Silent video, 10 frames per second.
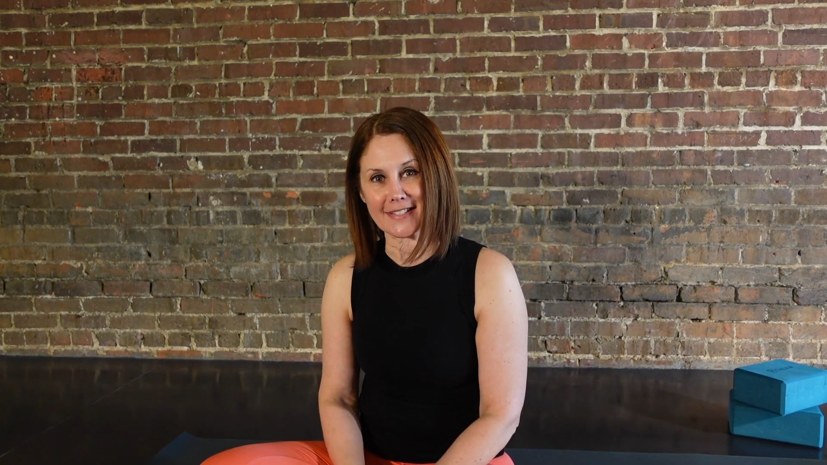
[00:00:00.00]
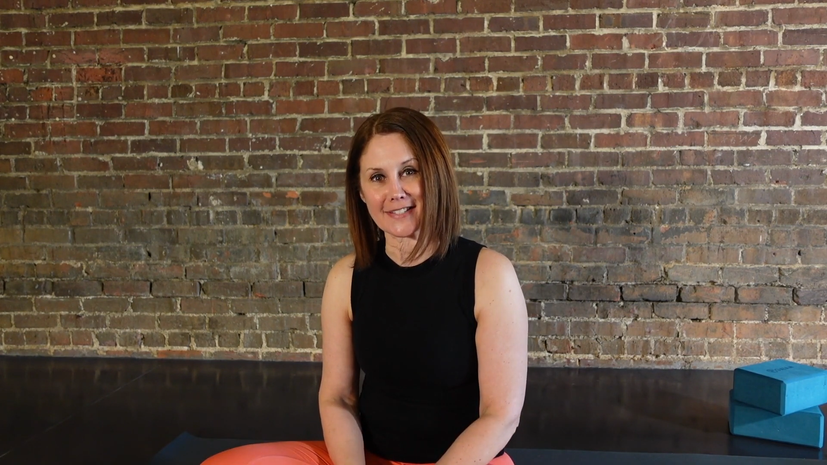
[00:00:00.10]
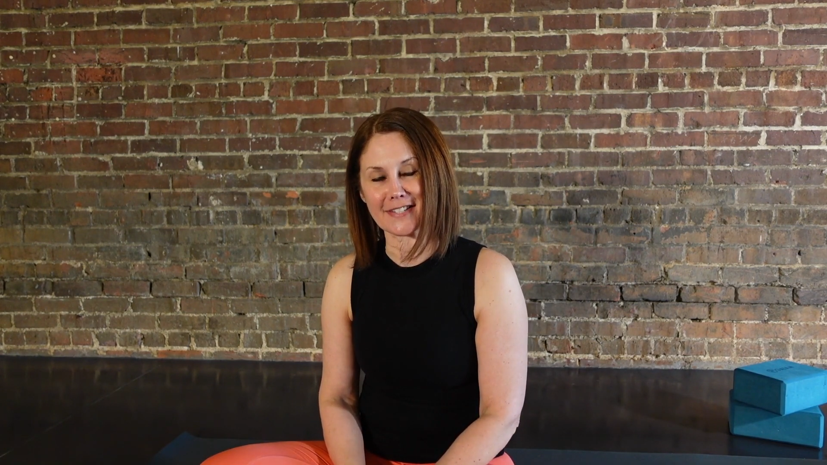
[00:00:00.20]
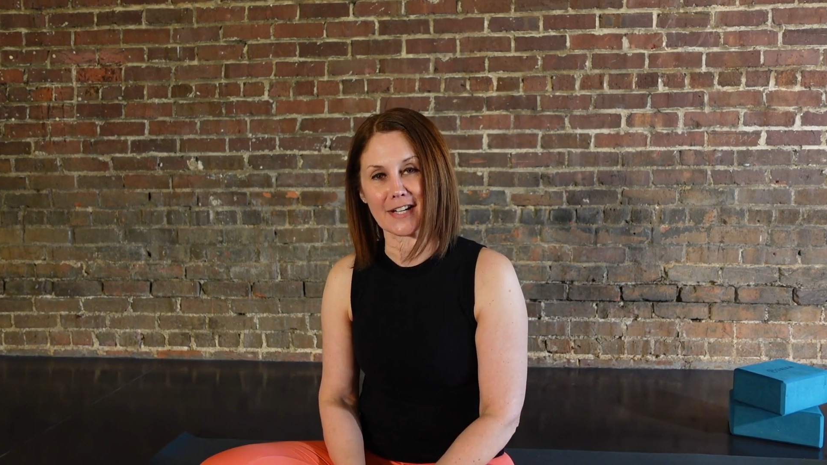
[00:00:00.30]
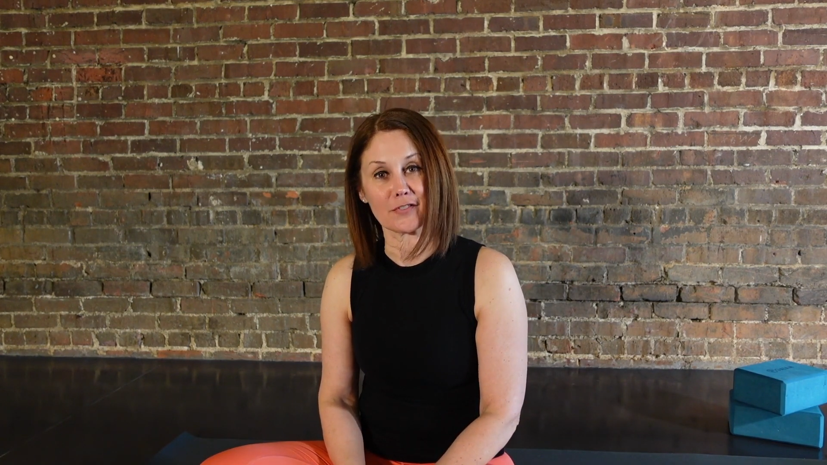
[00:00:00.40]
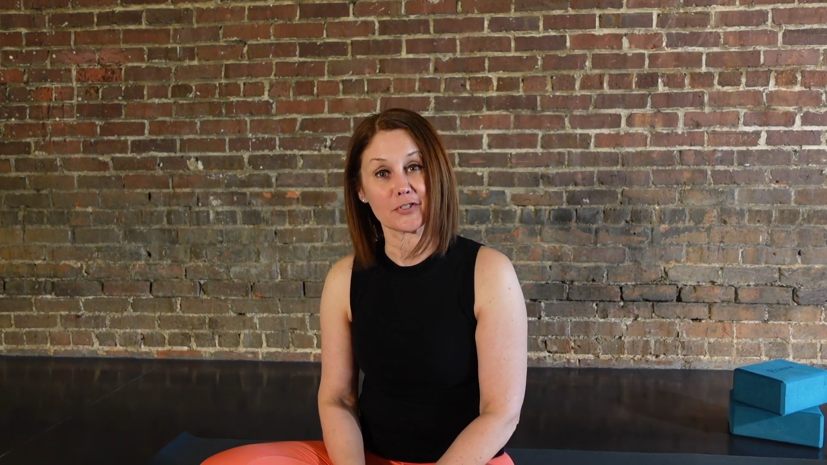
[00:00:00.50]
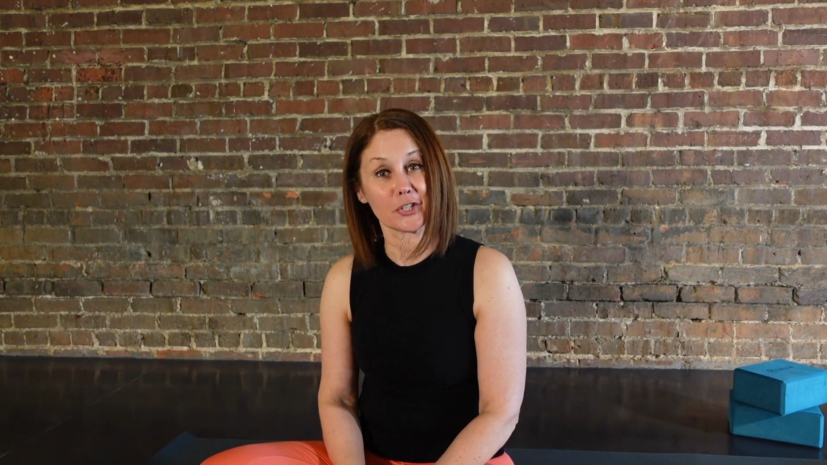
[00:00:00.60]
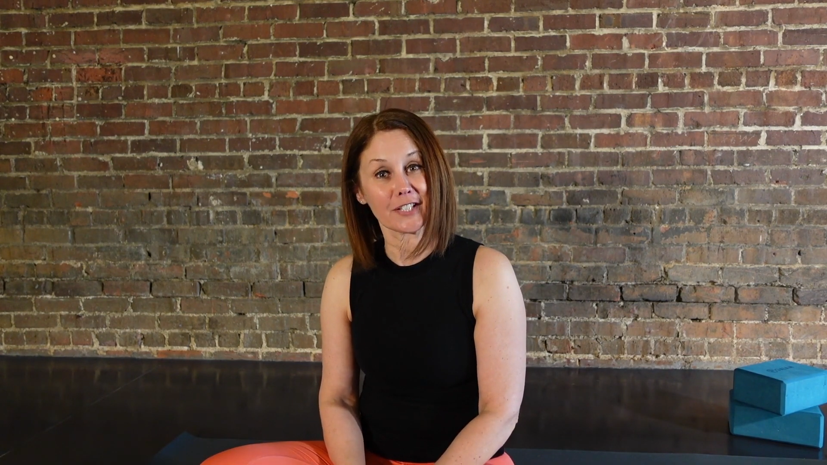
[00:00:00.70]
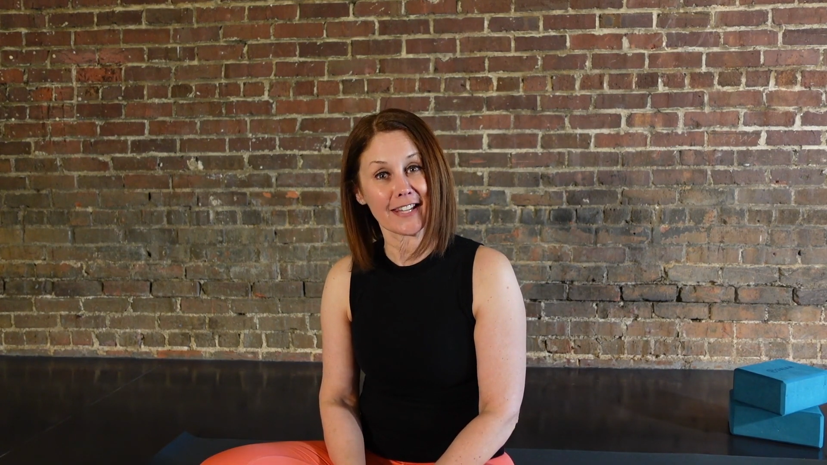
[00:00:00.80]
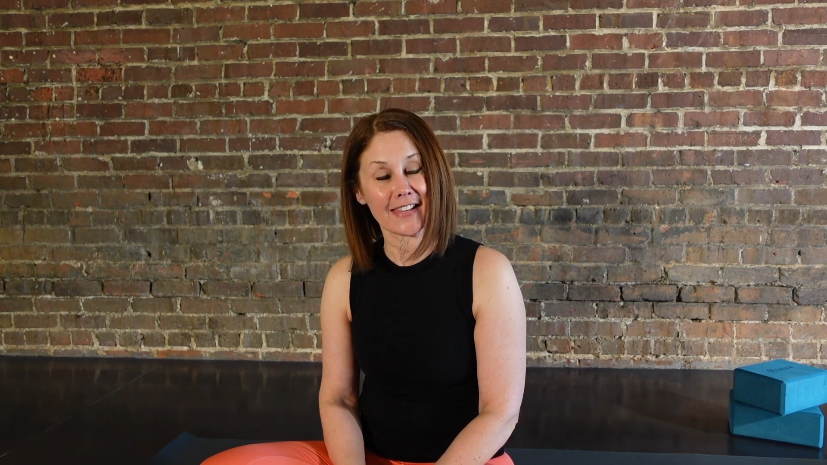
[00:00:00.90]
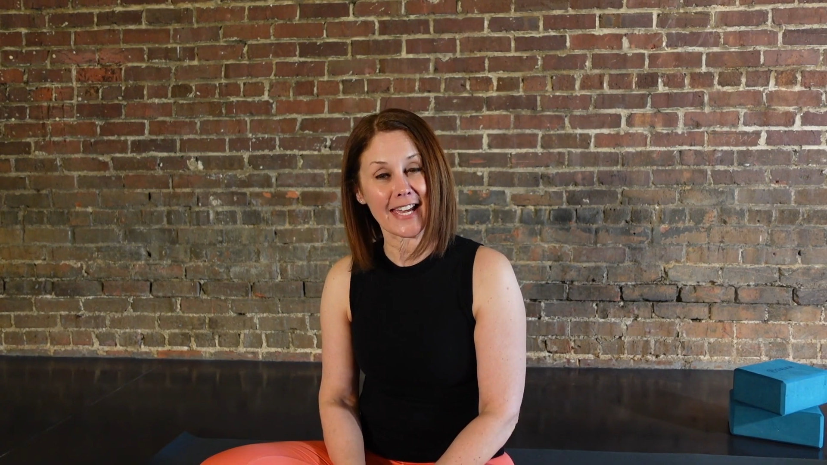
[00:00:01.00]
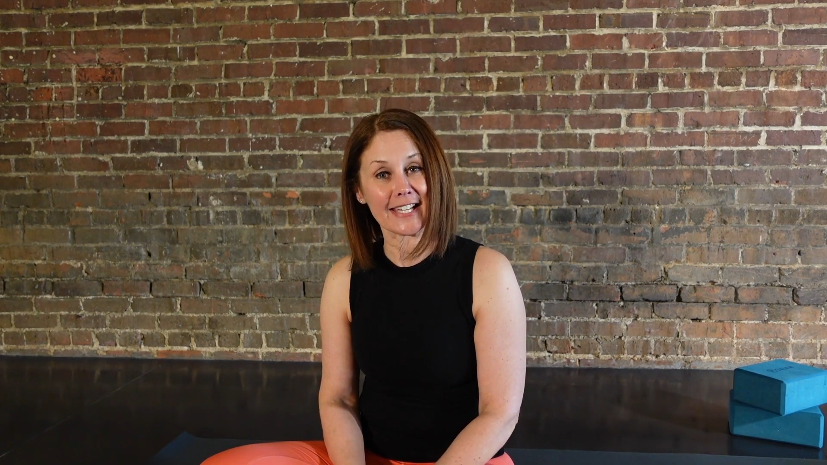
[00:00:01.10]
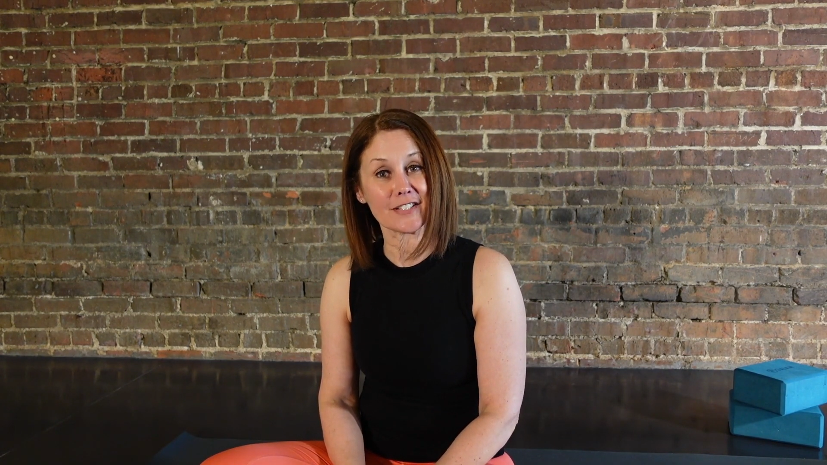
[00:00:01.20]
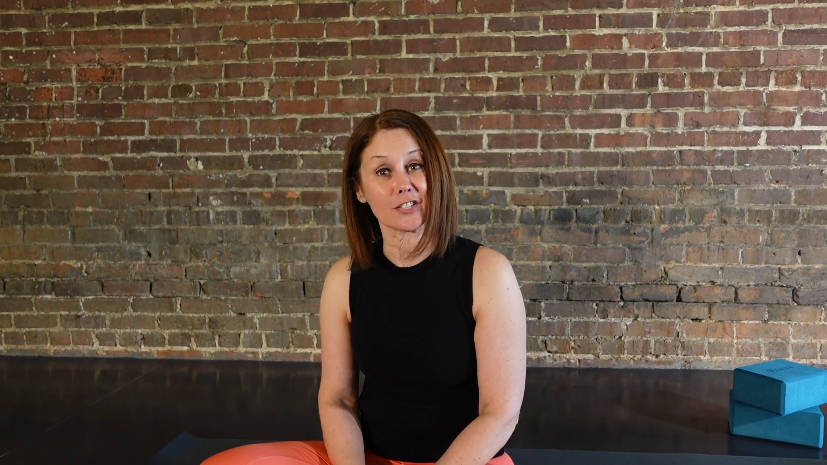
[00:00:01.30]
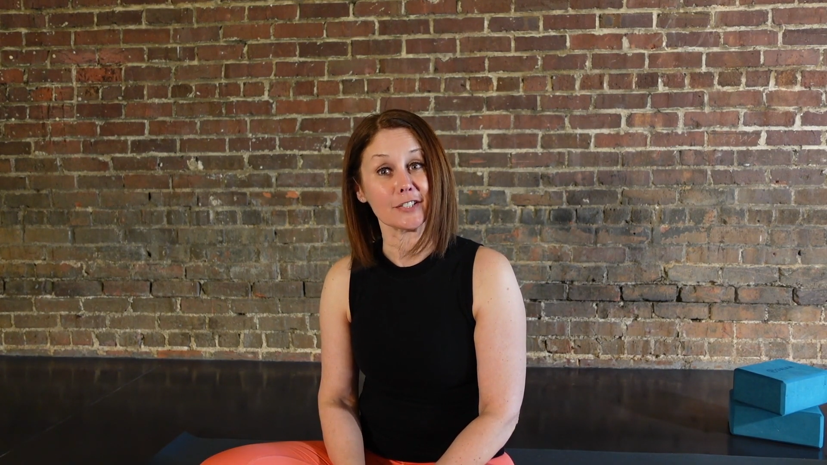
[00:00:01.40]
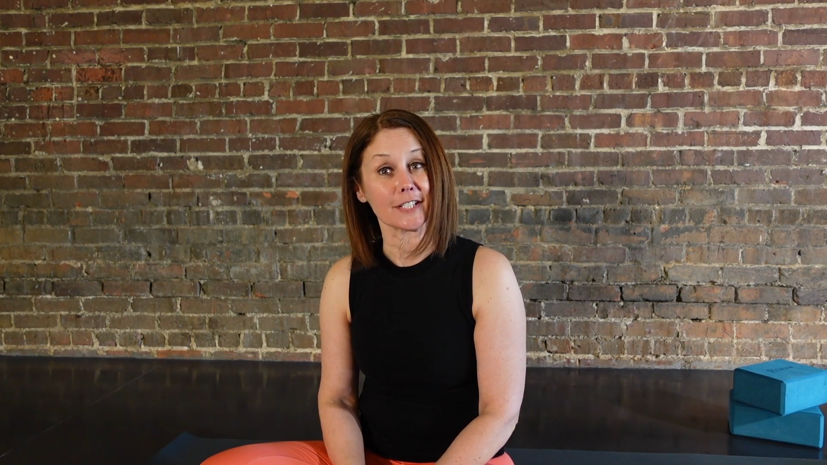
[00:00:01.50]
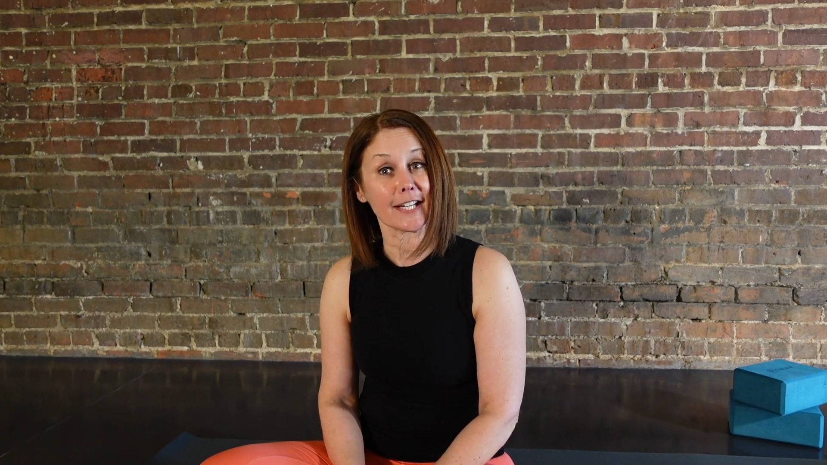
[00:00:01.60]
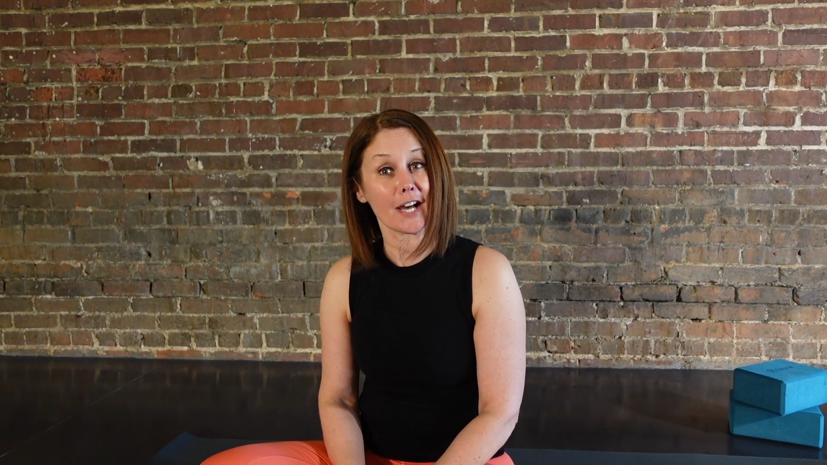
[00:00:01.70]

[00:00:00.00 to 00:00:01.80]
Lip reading: instead of turning the head to look